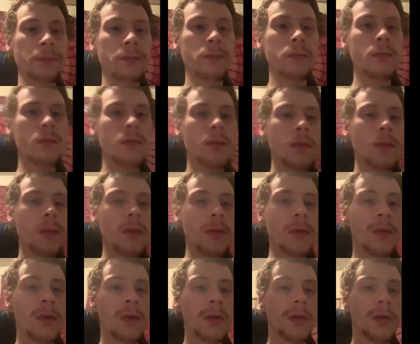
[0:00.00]

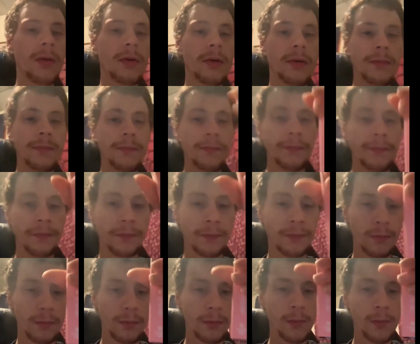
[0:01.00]

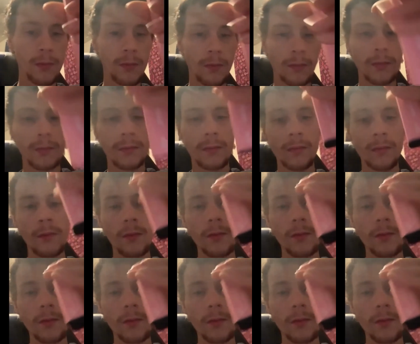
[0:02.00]
(no one is talking)